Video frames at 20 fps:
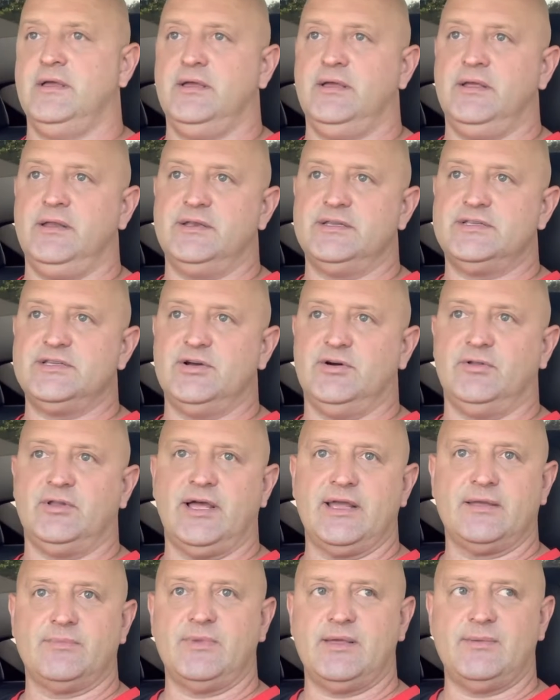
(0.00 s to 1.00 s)
until
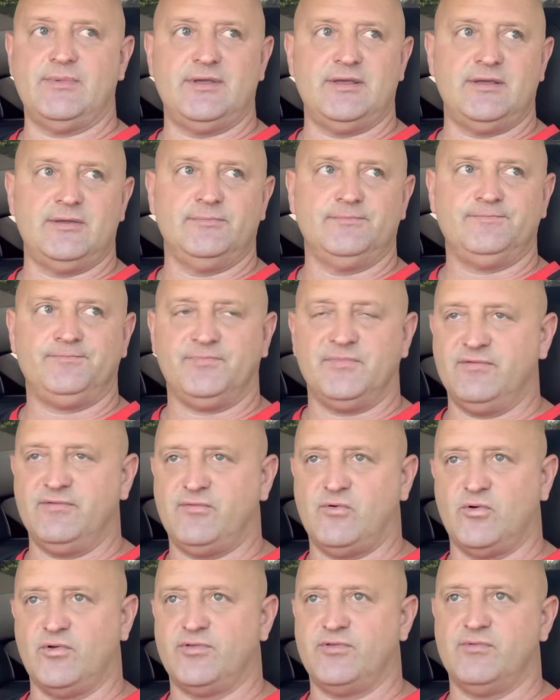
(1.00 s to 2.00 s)
like maybe the
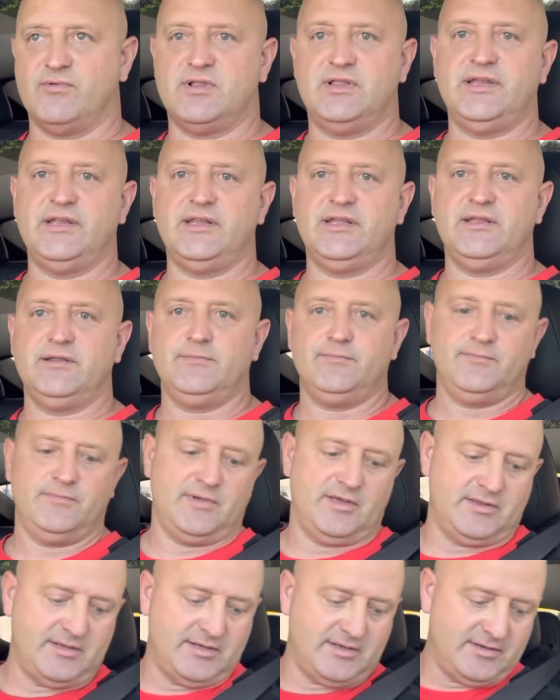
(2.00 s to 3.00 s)
fourth cleaning,
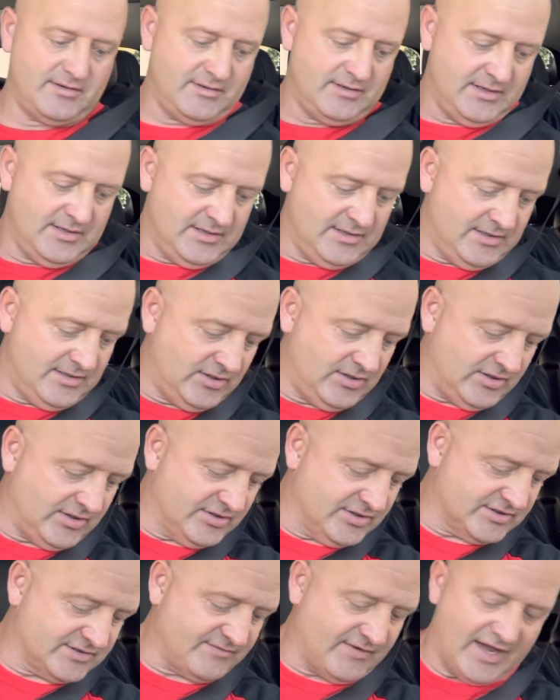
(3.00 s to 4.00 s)
and then you
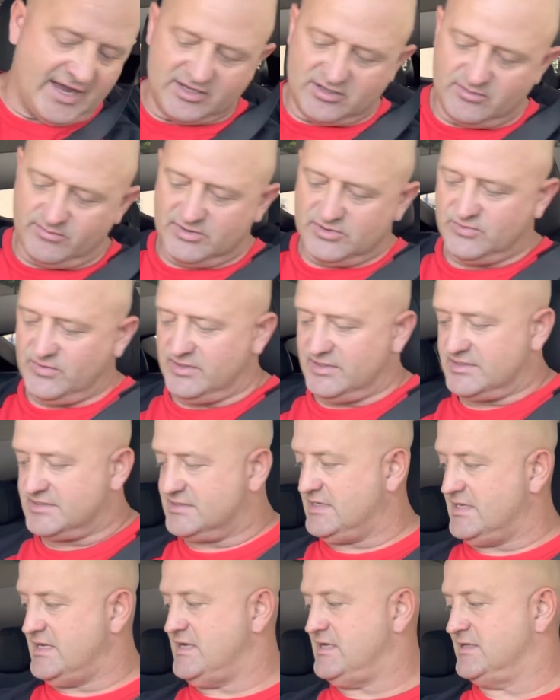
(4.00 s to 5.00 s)
can just vacuum between the
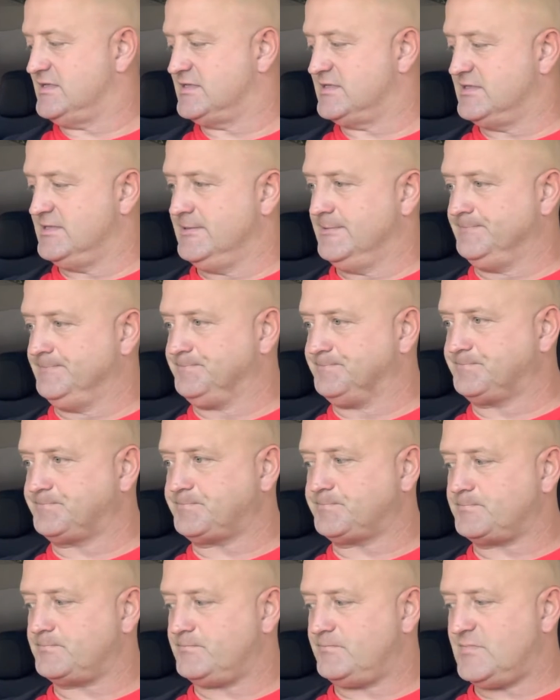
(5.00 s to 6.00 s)
seats.
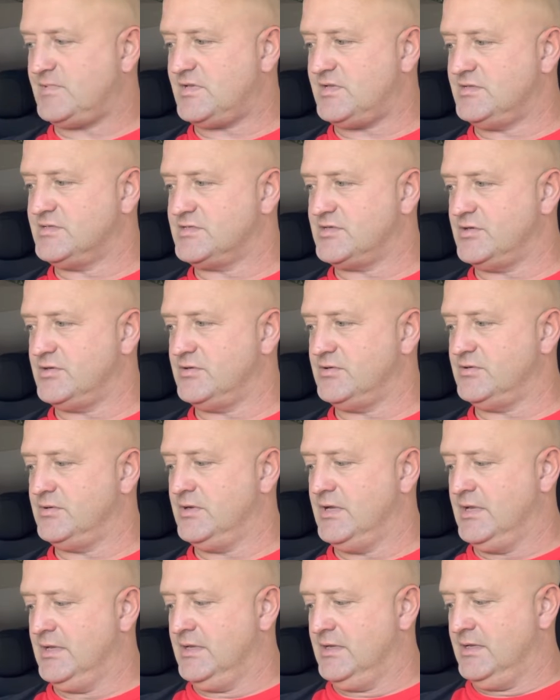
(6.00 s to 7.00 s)
So,
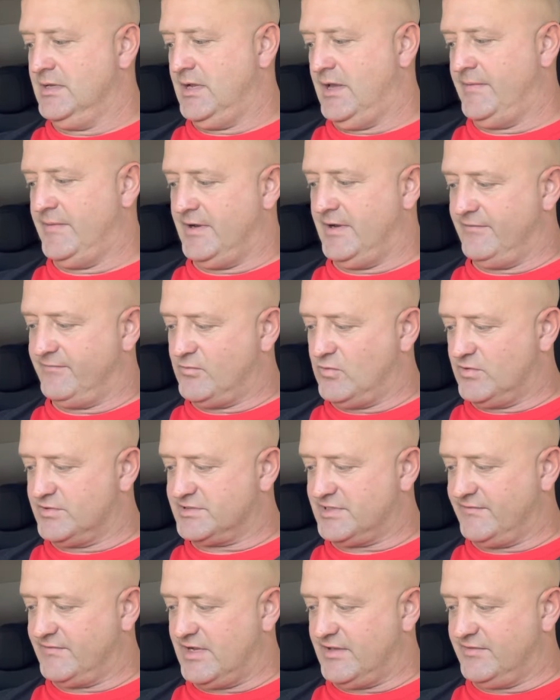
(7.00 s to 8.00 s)
and then of
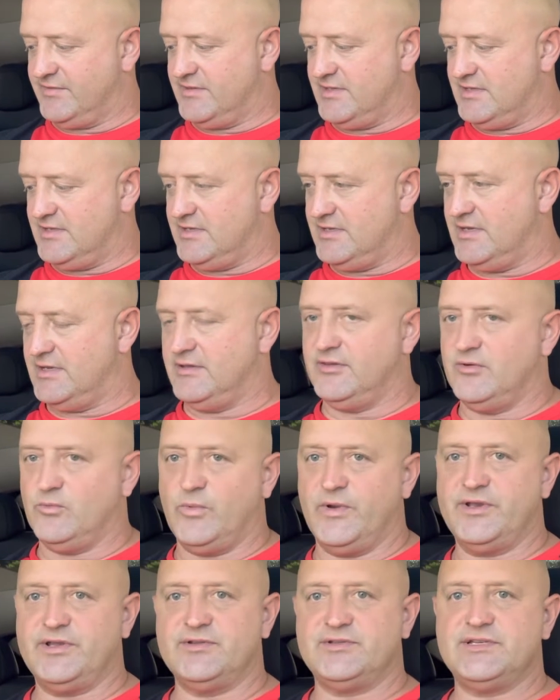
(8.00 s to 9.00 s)
course I've got the
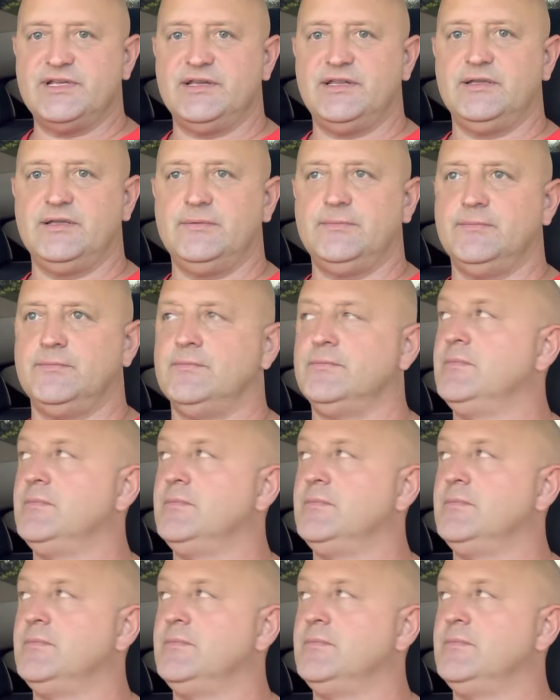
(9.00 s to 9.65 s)
window tinting,